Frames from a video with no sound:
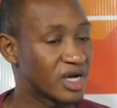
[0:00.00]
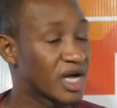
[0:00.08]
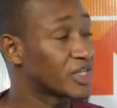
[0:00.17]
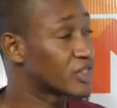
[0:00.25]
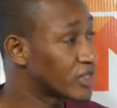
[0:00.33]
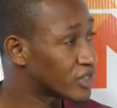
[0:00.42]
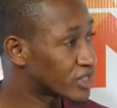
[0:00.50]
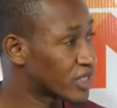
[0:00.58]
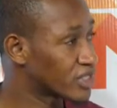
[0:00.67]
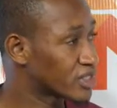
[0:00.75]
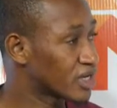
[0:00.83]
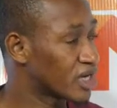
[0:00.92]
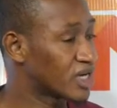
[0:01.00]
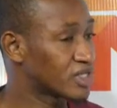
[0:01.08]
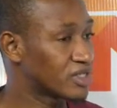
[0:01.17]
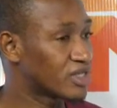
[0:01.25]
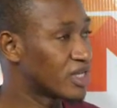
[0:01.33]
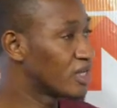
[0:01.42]
assistance
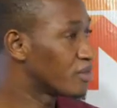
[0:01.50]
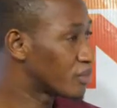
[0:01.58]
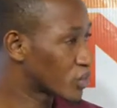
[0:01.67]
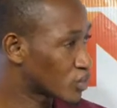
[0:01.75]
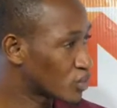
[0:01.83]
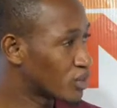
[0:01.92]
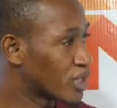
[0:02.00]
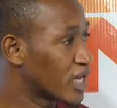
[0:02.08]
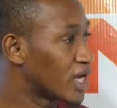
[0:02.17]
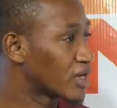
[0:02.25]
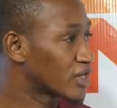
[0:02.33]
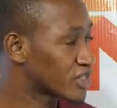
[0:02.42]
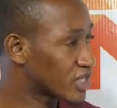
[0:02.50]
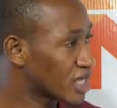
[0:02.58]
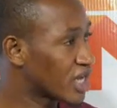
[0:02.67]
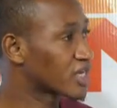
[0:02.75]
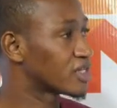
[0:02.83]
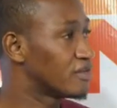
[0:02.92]
as they pursue their research
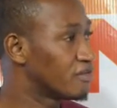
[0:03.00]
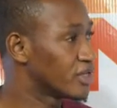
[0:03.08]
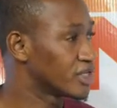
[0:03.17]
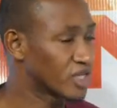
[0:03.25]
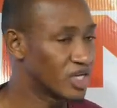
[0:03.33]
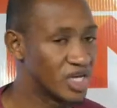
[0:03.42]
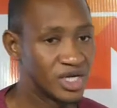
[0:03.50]
activities.